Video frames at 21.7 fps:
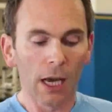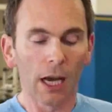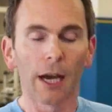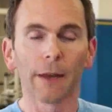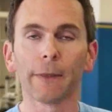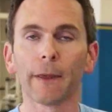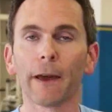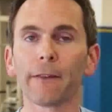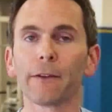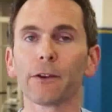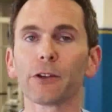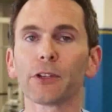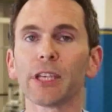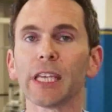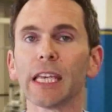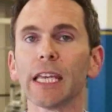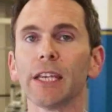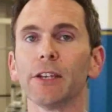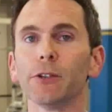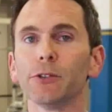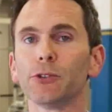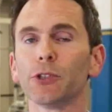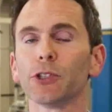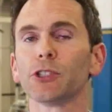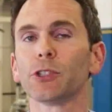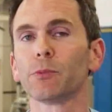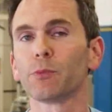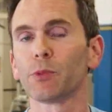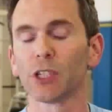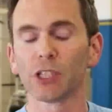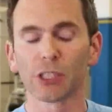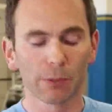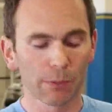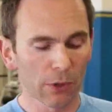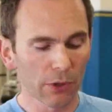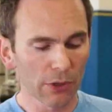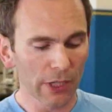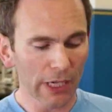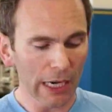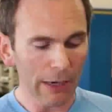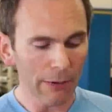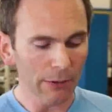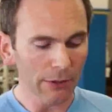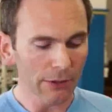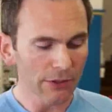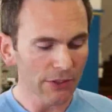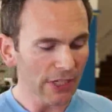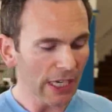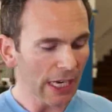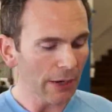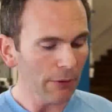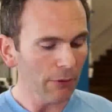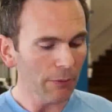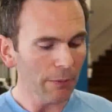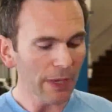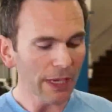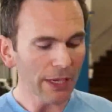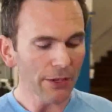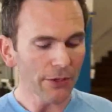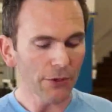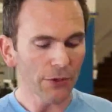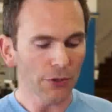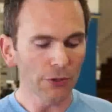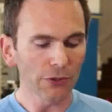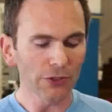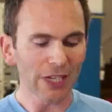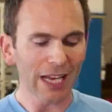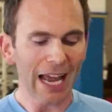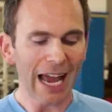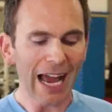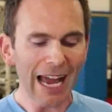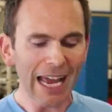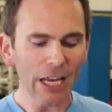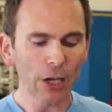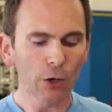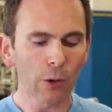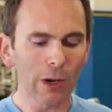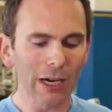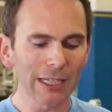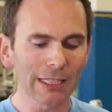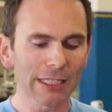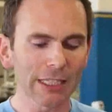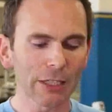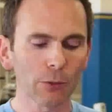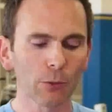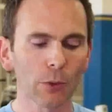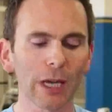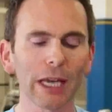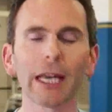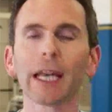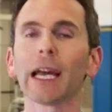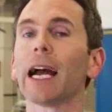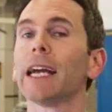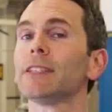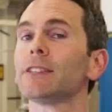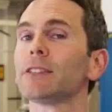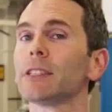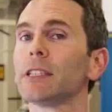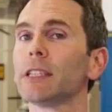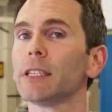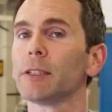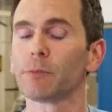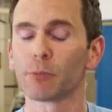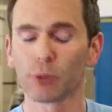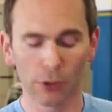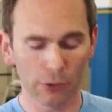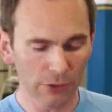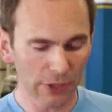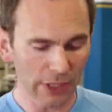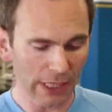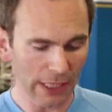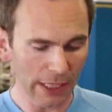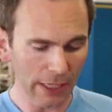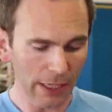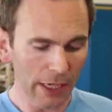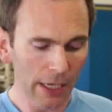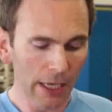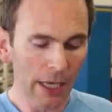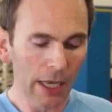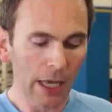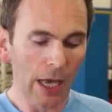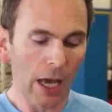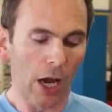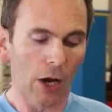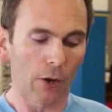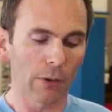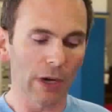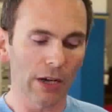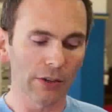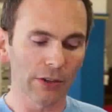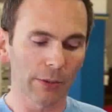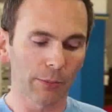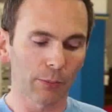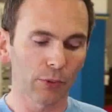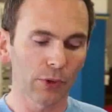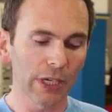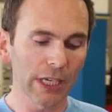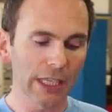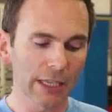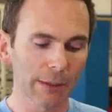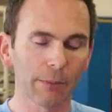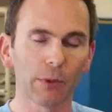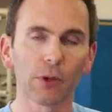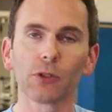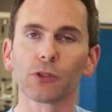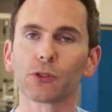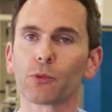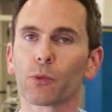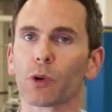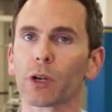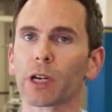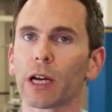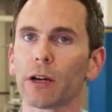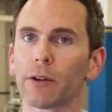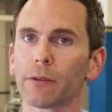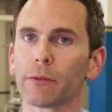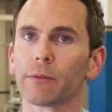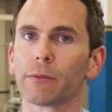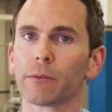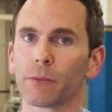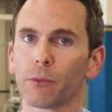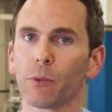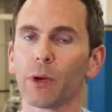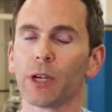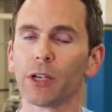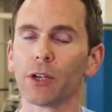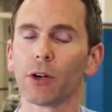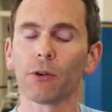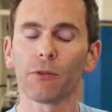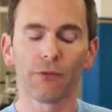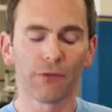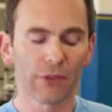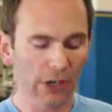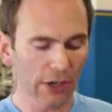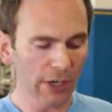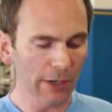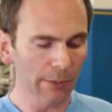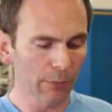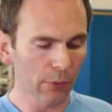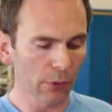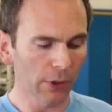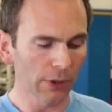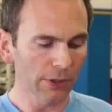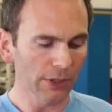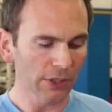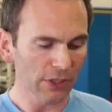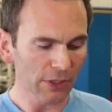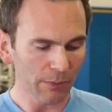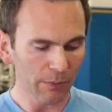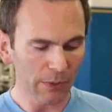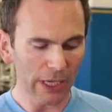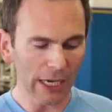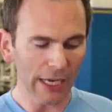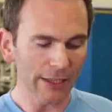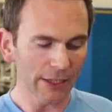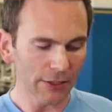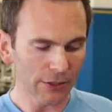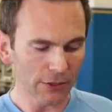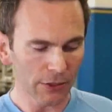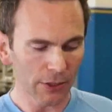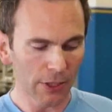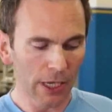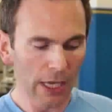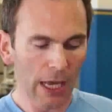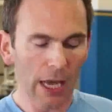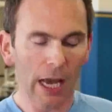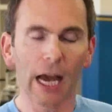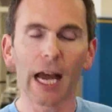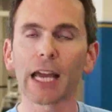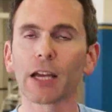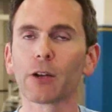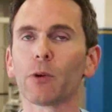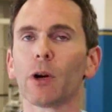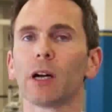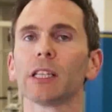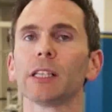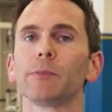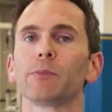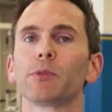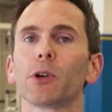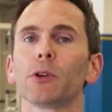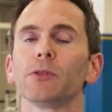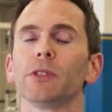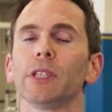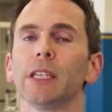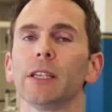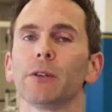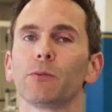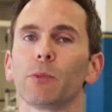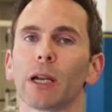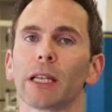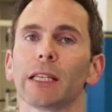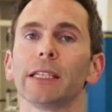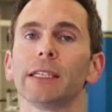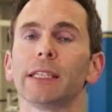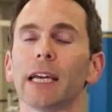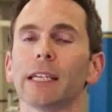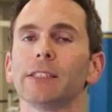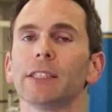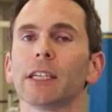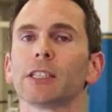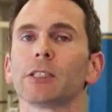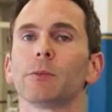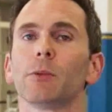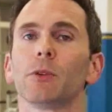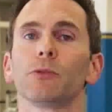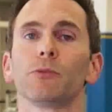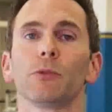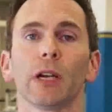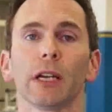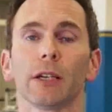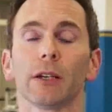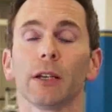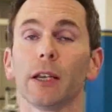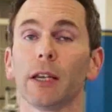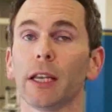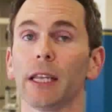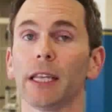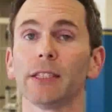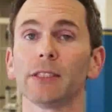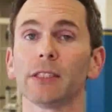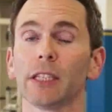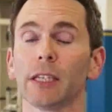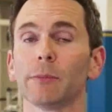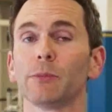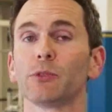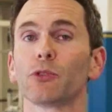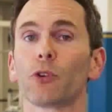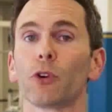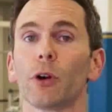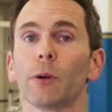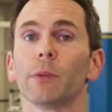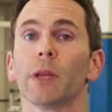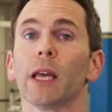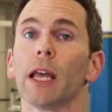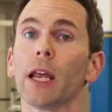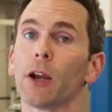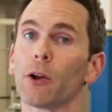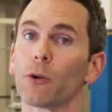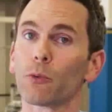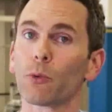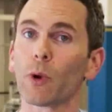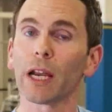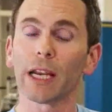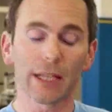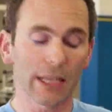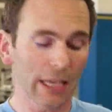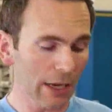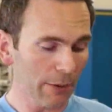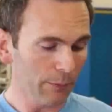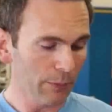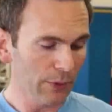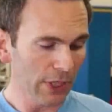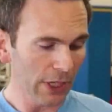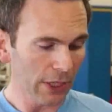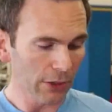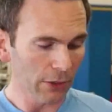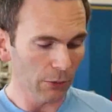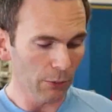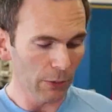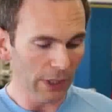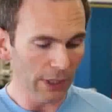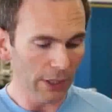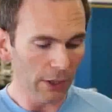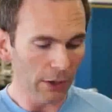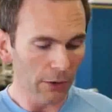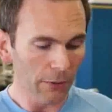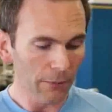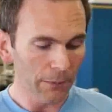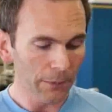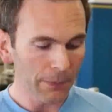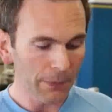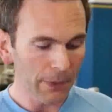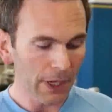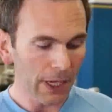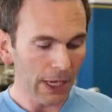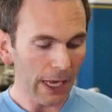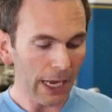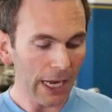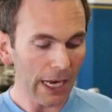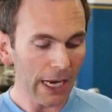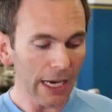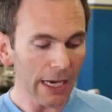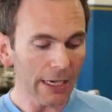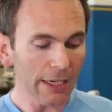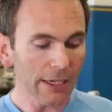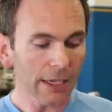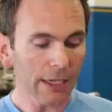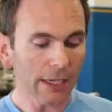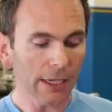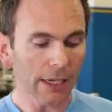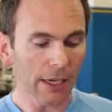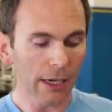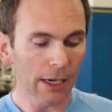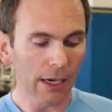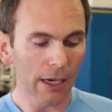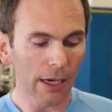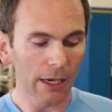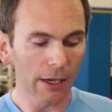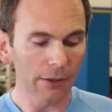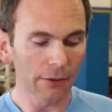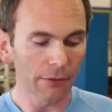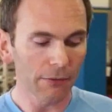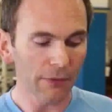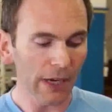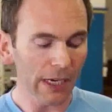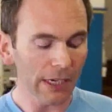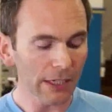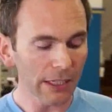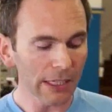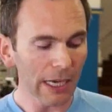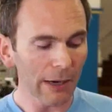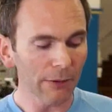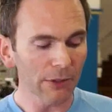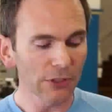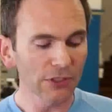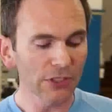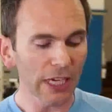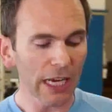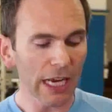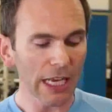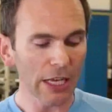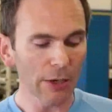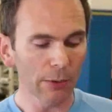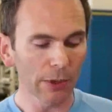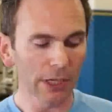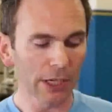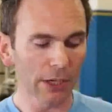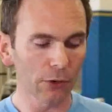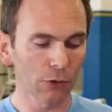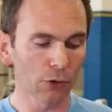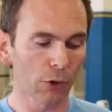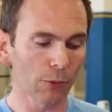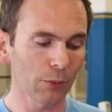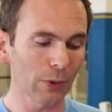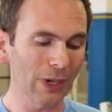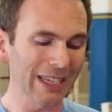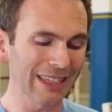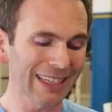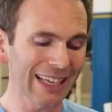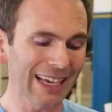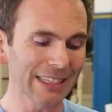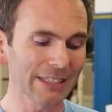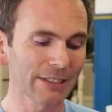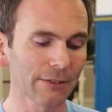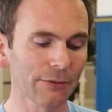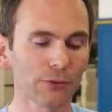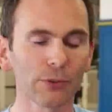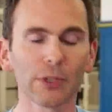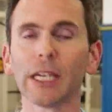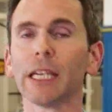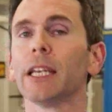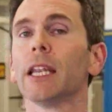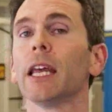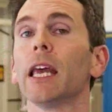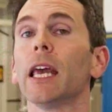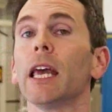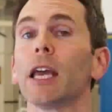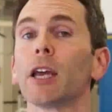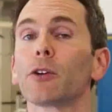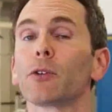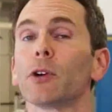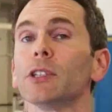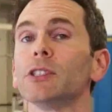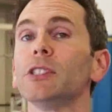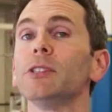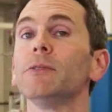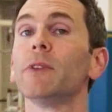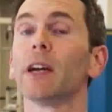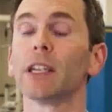Another key nutrition principle that I would say would be to use a high quality whey isolate protein around the pre and the post workout window. Very important to supply this high quality protein and readily digestible and easily absorbed right in that particular window. And finally, I would say you want to incorporate lots of green crunchy